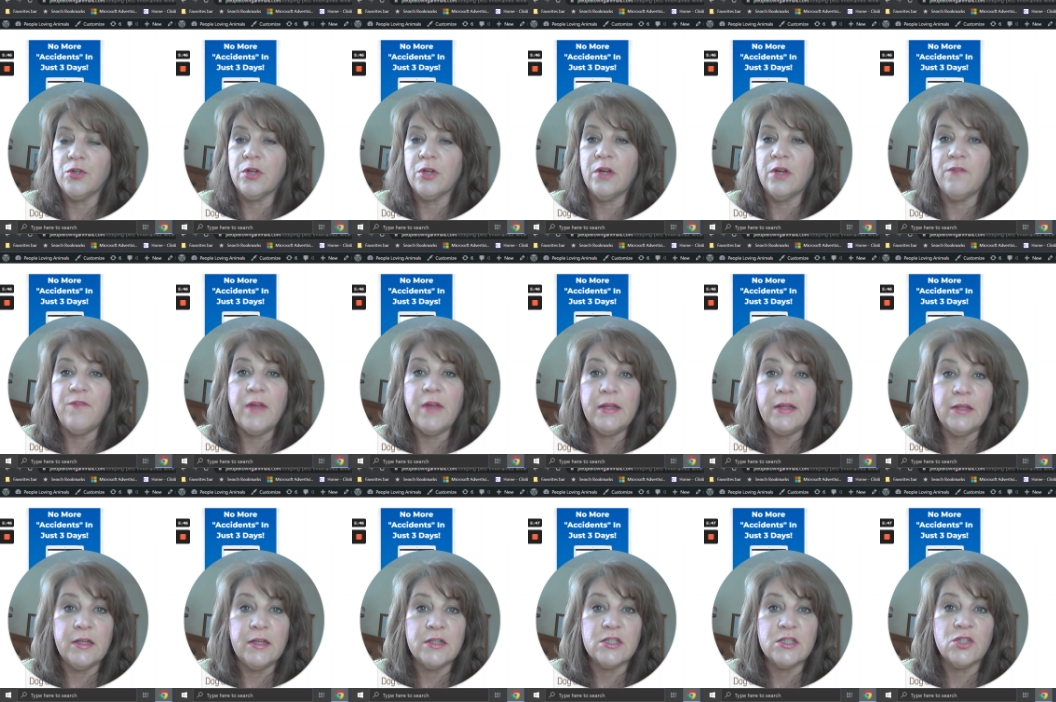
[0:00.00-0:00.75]
You're going to
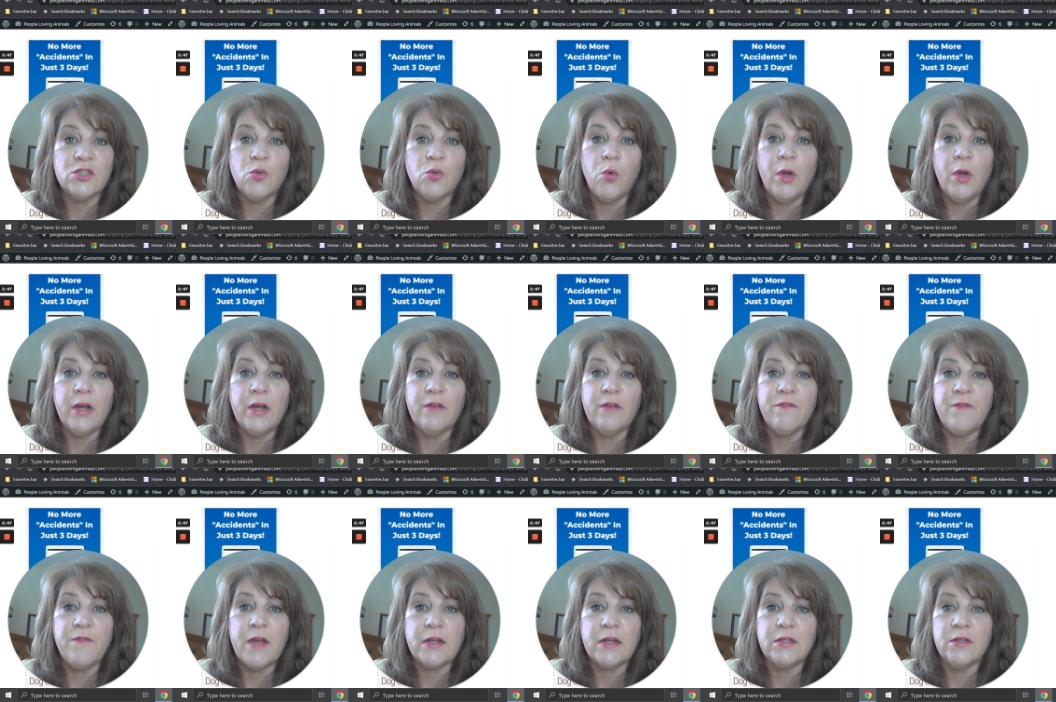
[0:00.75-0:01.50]
find that it's quite
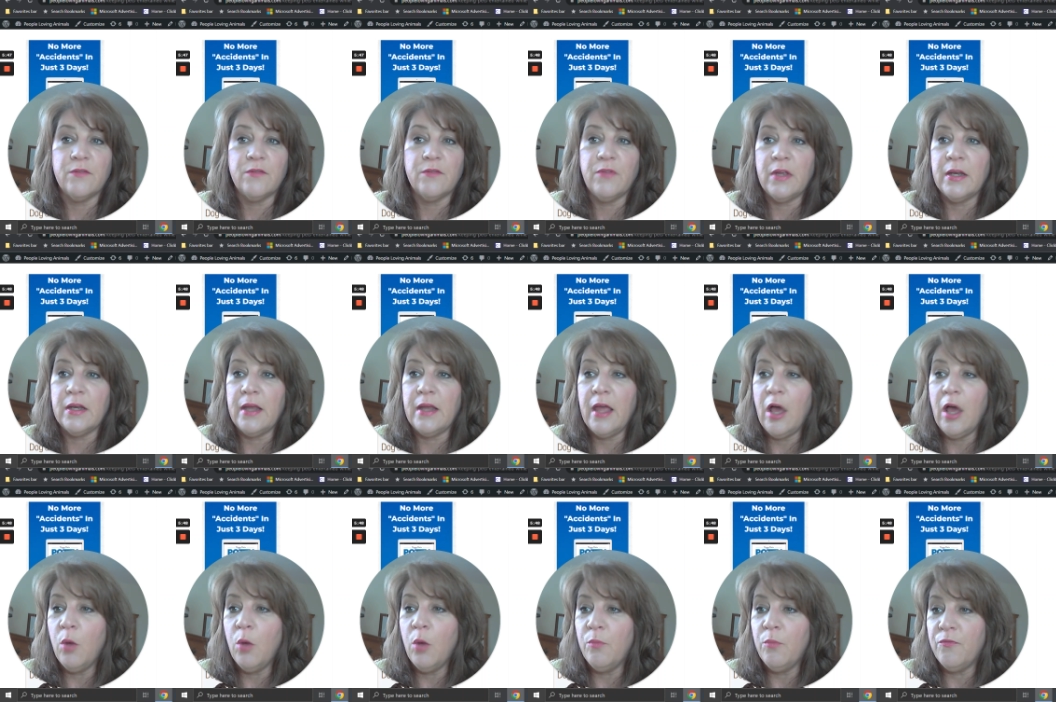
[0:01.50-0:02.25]
effective and
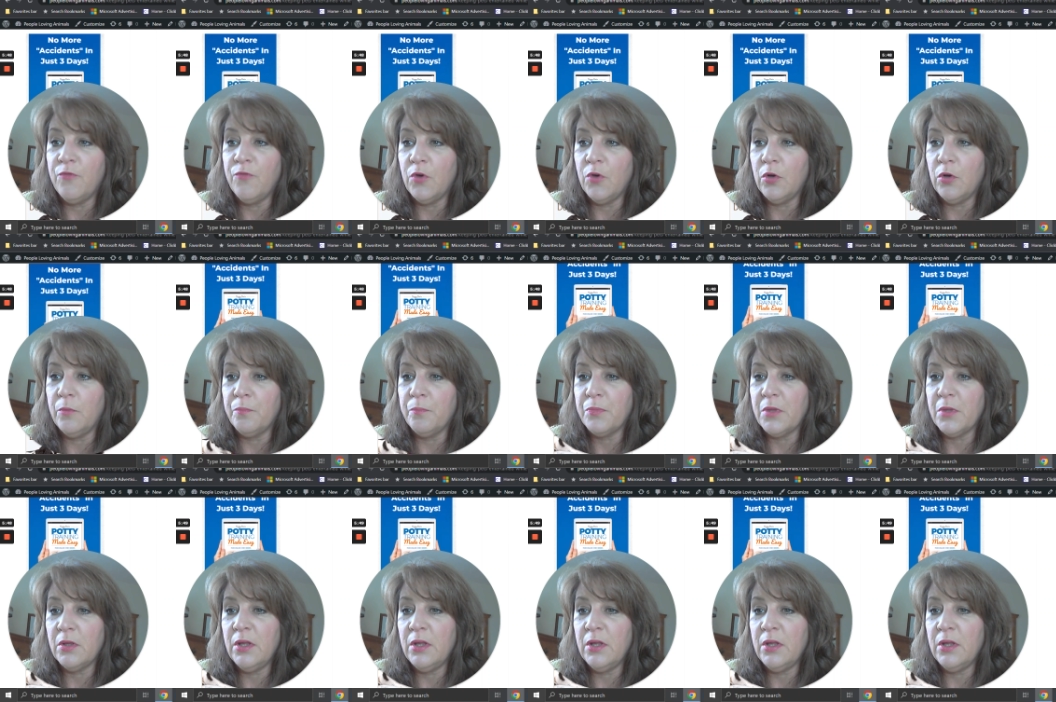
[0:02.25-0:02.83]
helpful.